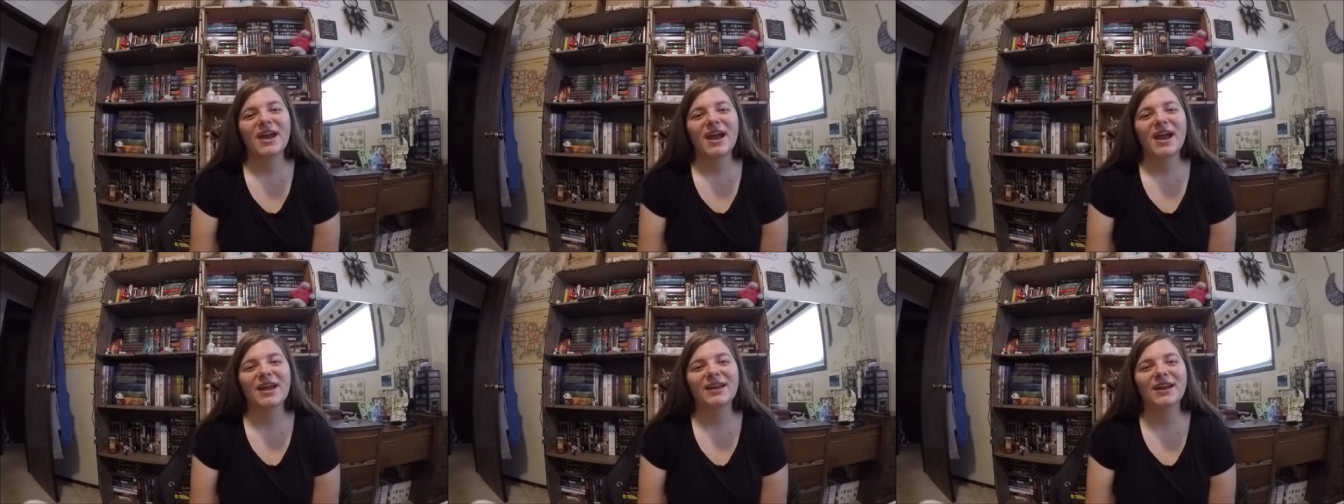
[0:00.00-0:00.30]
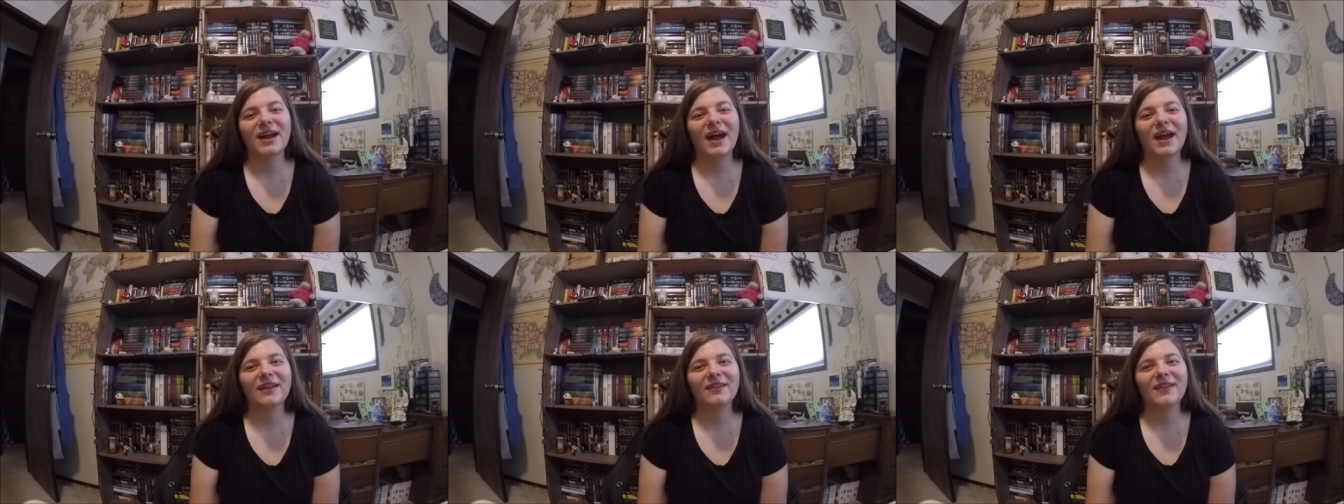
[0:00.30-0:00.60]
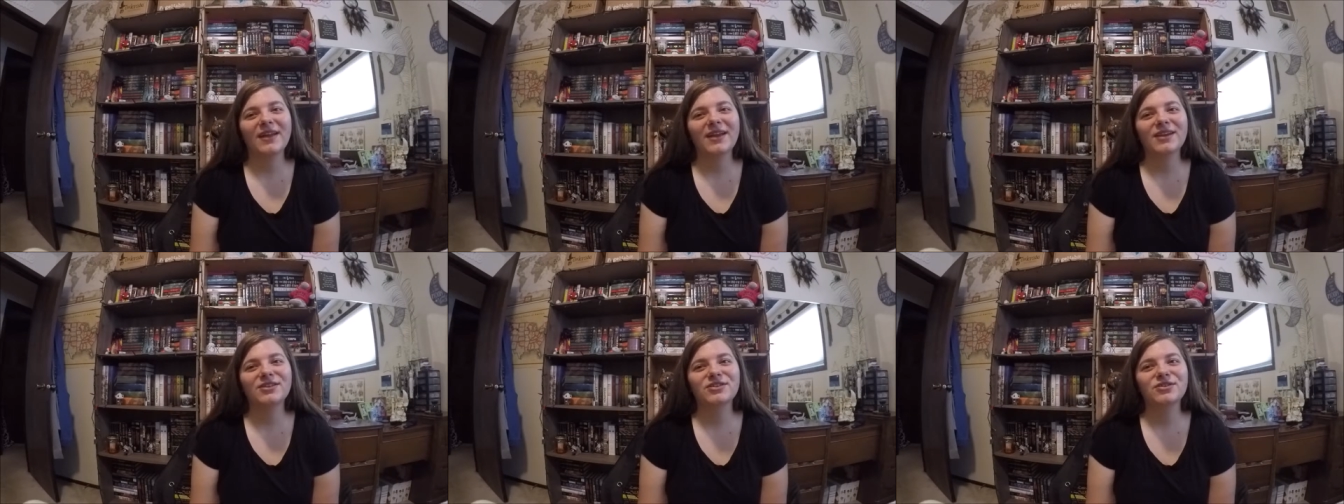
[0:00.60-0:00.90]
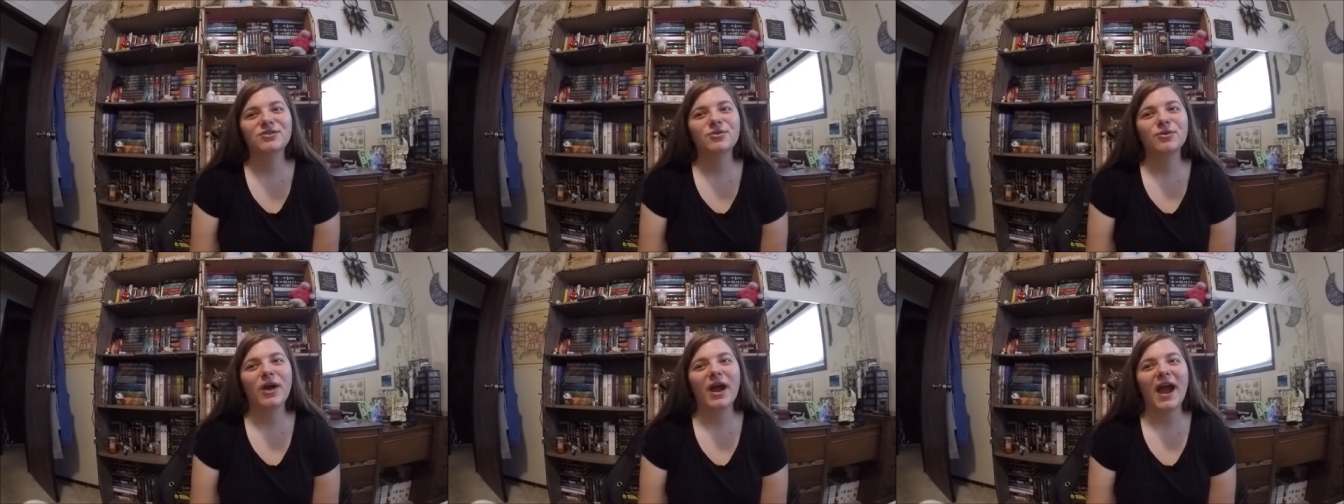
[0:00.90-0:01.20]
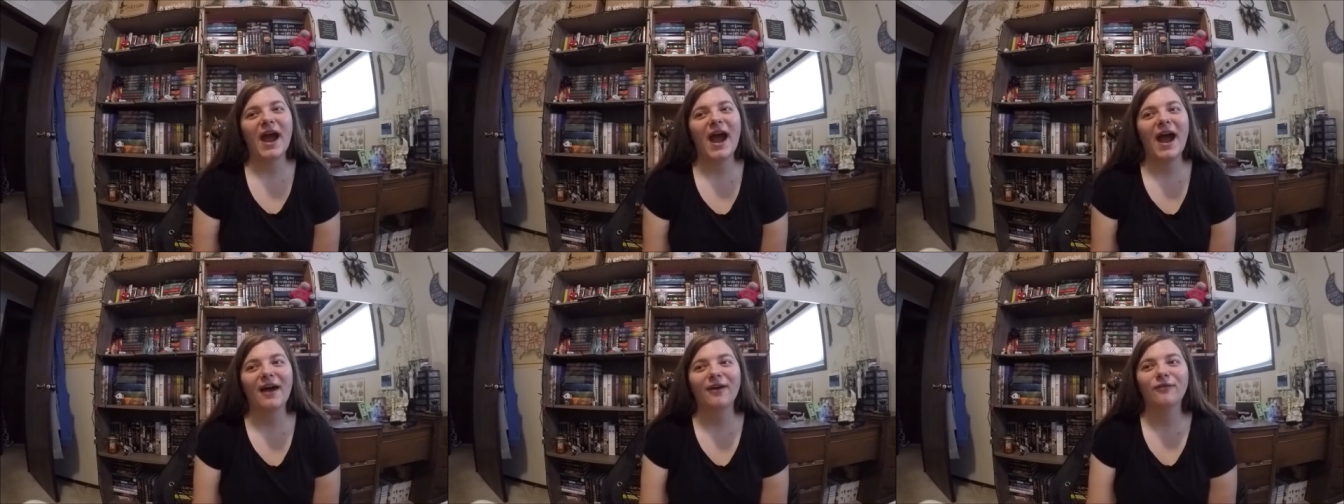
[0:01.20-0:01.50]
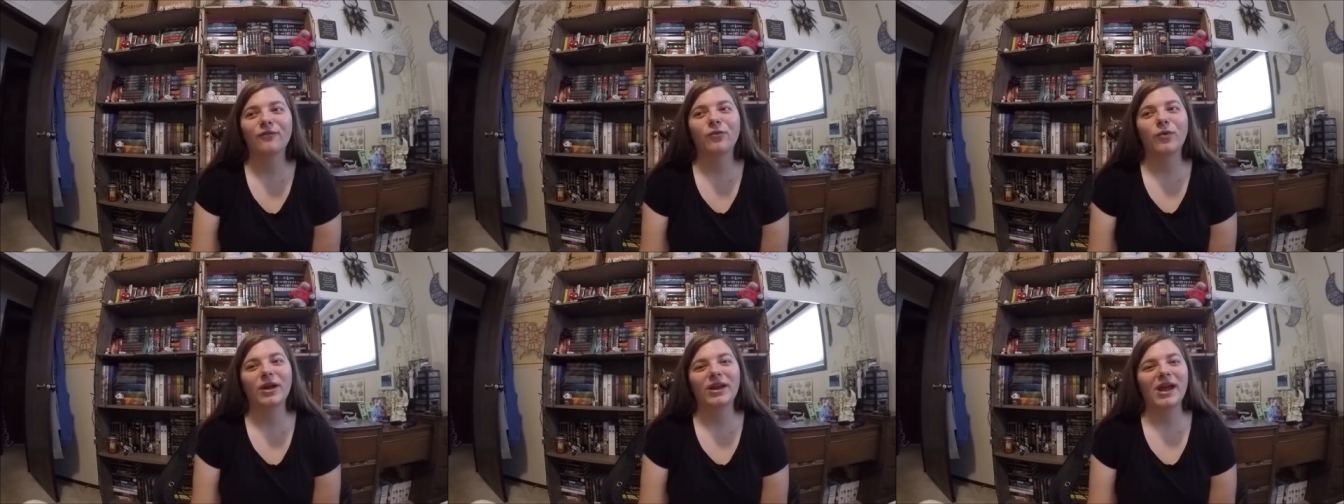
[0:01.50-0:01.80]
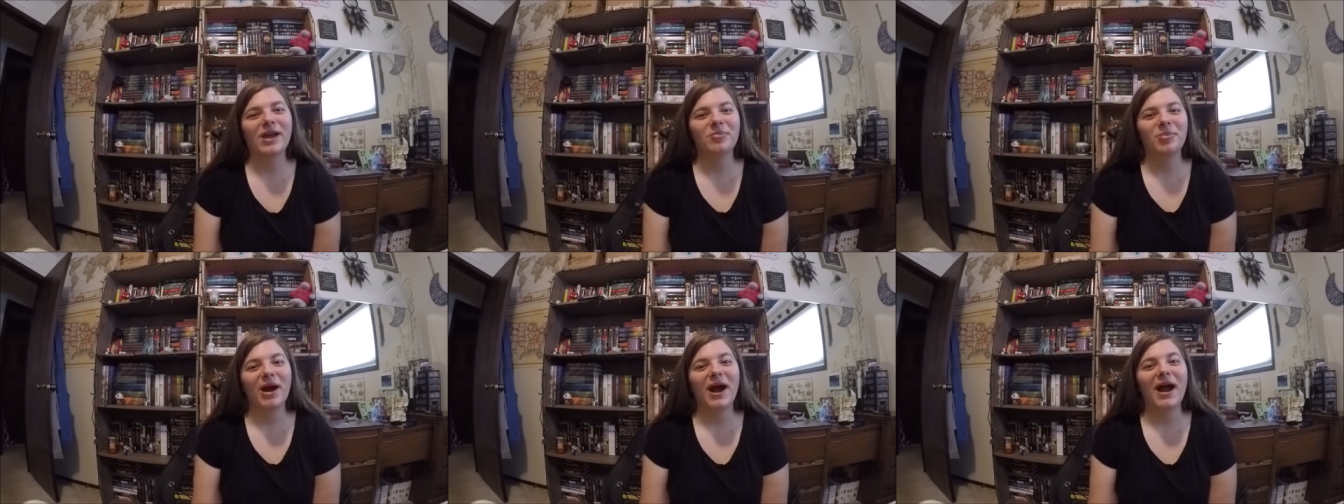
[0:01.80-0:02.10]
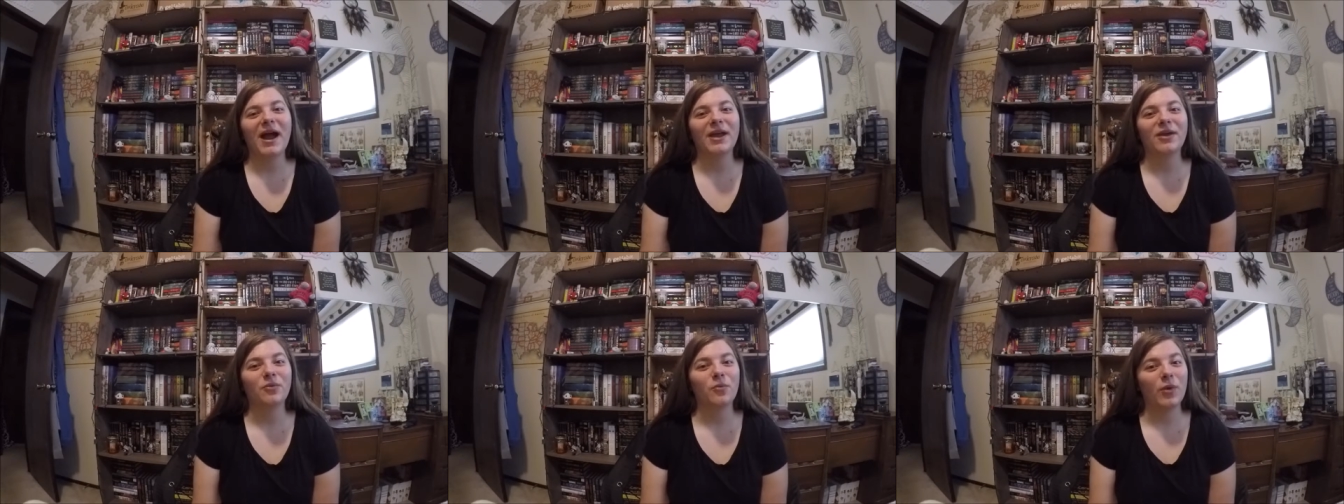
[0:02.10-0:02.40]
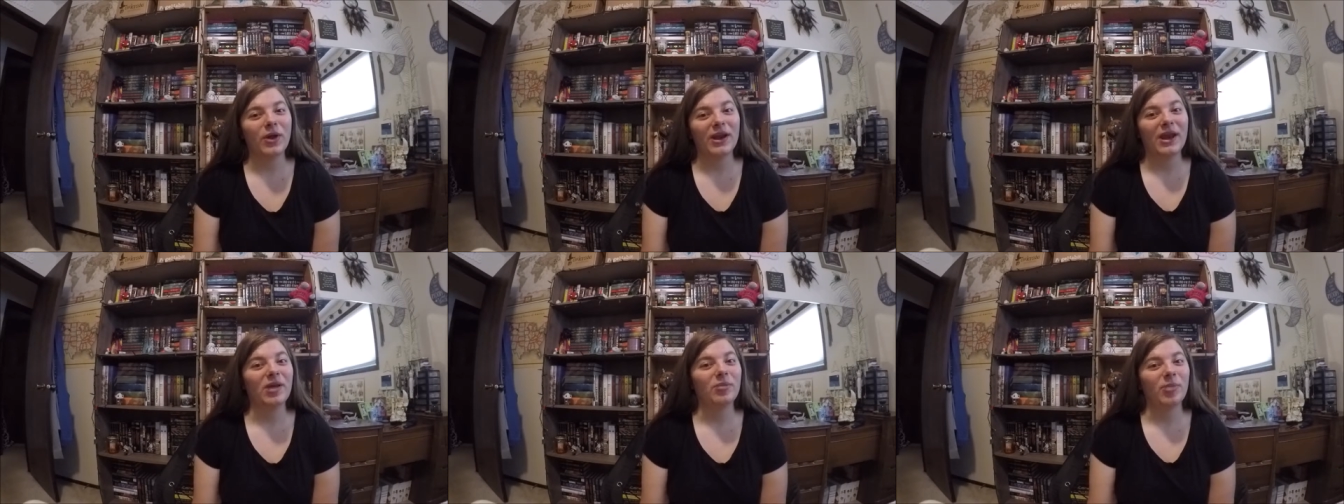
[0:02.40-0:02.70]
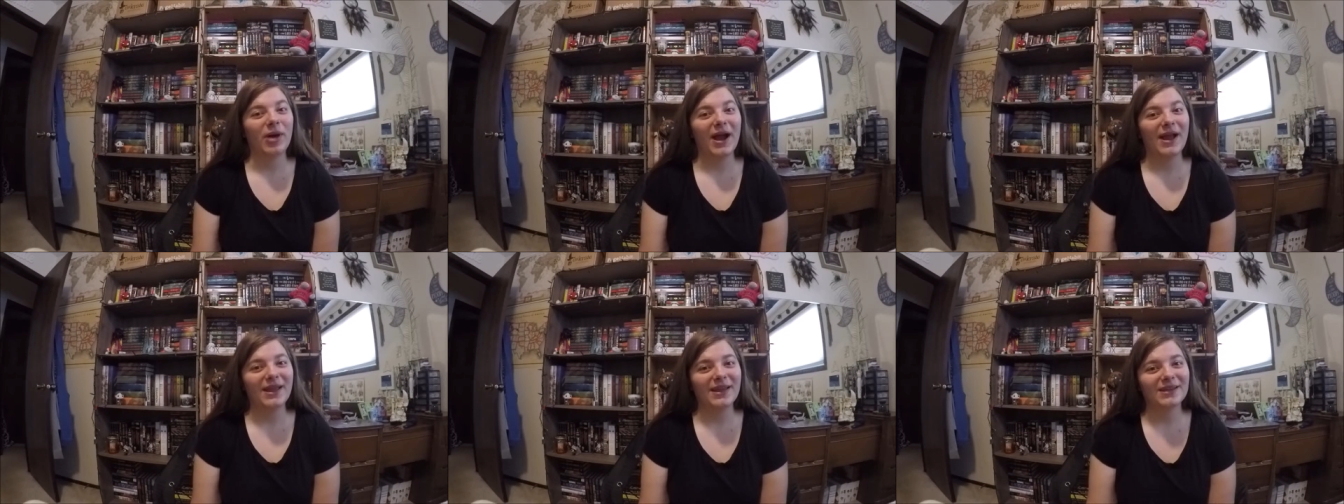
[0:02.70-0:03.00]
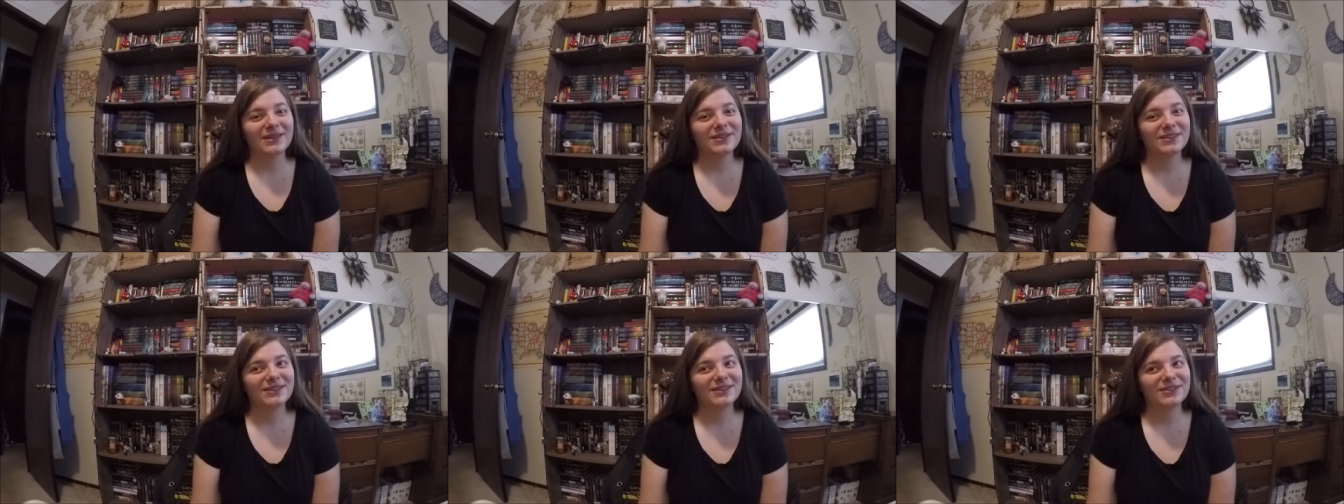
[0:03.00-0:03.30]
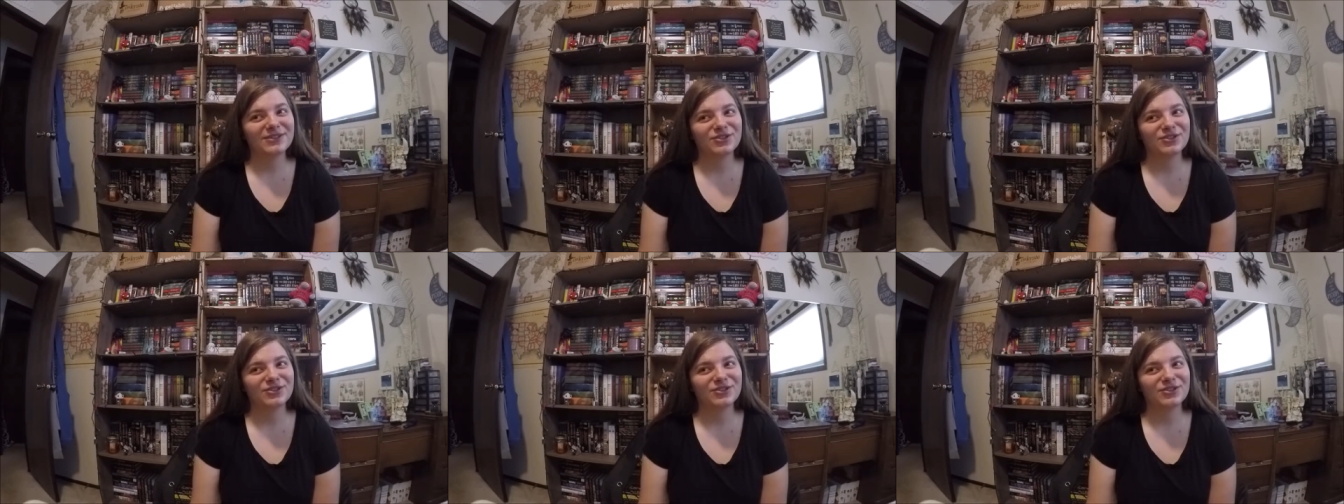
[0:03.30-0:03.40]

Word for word: And I like to have what I buy when I buy it.